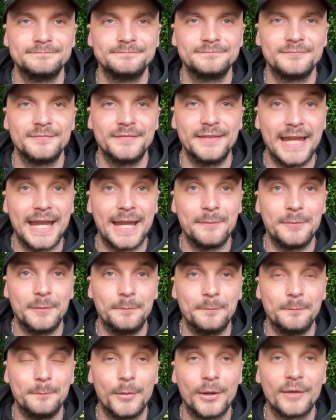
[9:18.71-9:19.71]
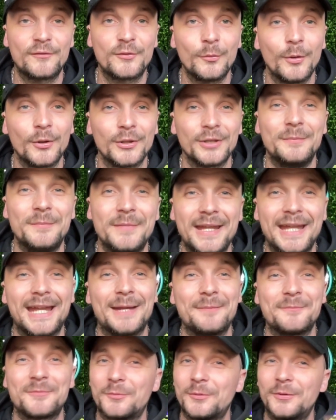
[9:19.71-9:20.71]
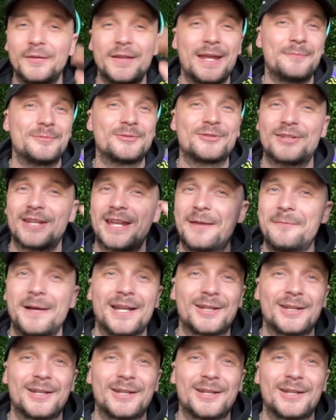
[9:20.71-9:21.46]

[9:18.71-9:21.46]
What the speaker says: them. But if you want them named, we'll name and shame.